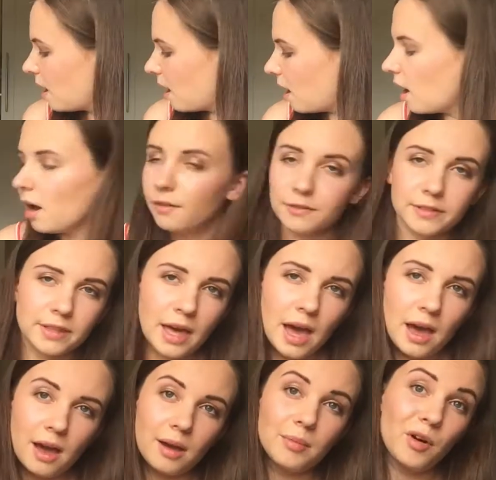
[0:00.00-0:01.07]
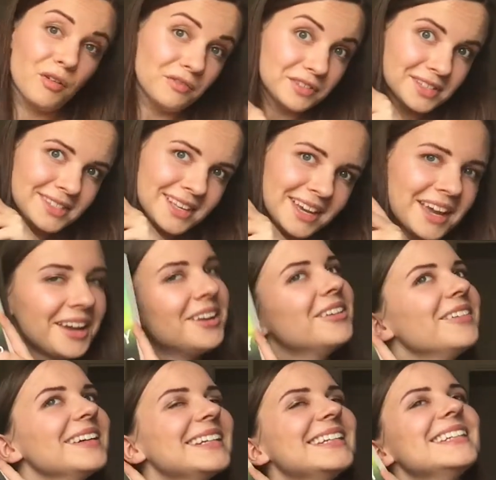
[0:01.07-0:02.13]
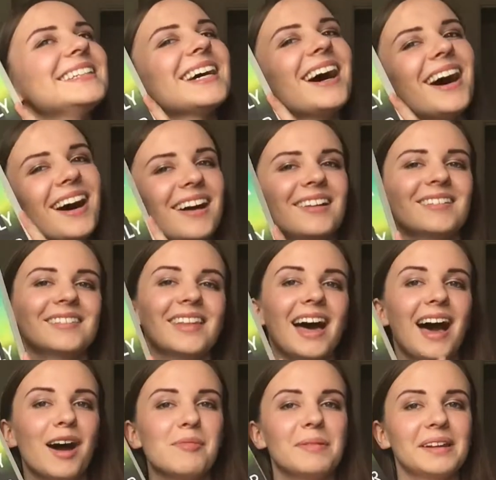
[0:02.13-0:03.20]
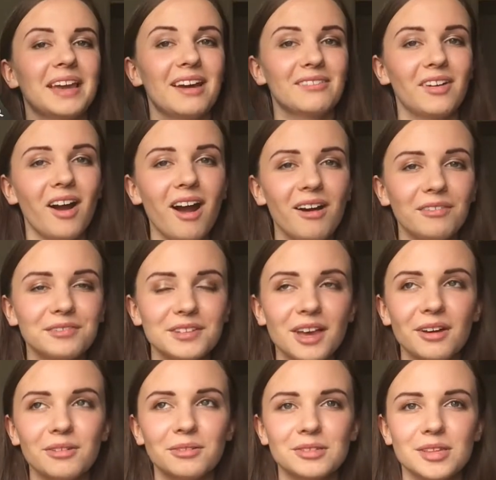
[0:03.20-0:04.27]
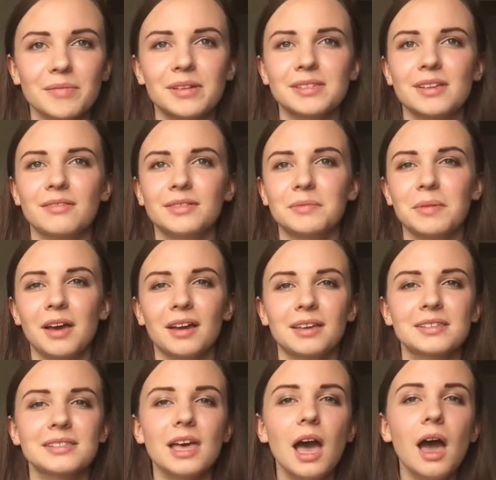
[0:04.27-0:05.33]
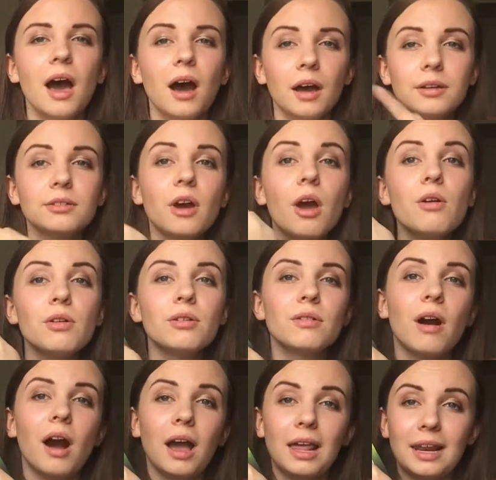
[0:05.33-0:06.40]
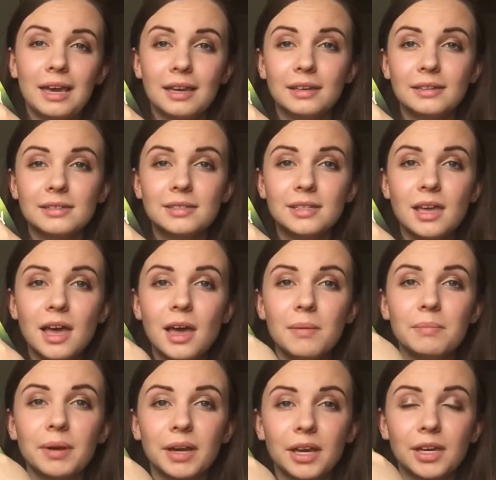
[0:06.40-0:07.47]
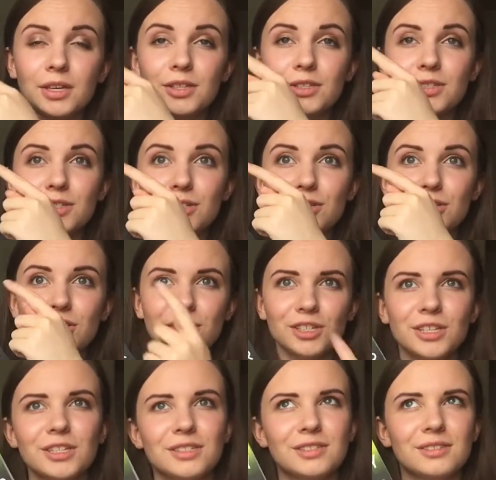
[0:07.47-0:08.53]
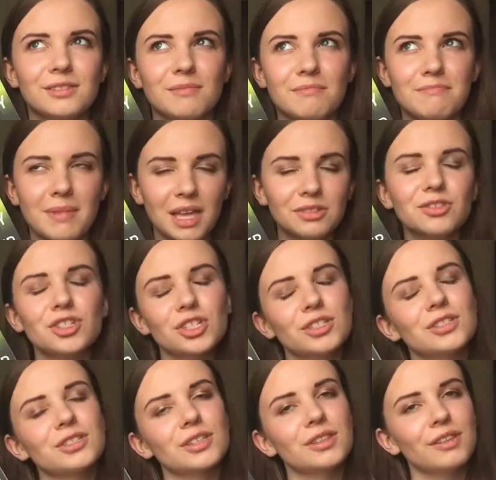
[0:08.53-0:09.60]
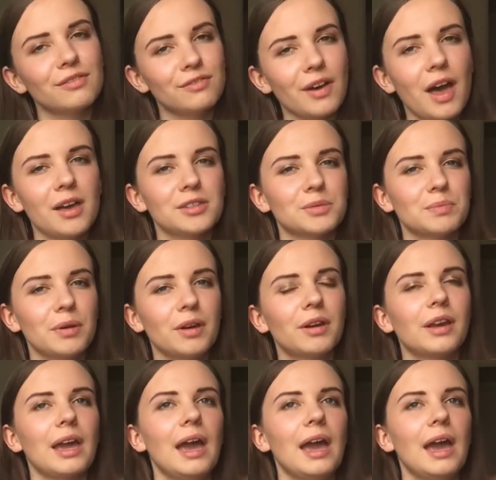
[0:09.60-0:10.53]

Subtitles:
After that, I'm obviously going to read Isla and the Happily Ever After, also by Stephanie Perkins. I know who Isla is because she's mentioned in the first book,